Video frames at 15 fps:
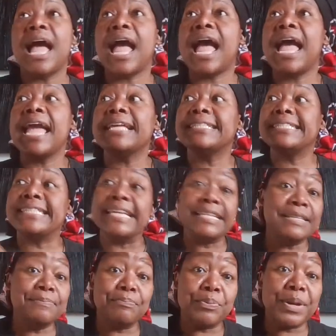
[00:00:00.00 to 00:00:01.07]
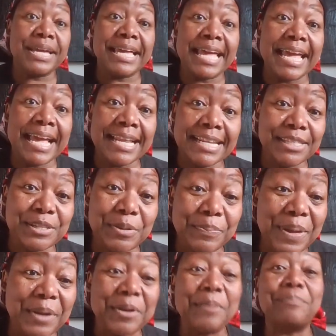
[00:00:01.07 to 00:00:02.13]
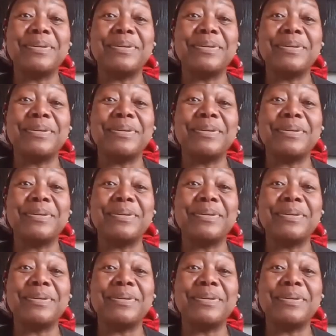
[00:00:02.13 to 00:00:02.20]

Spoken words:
I didn't bring any tobacco,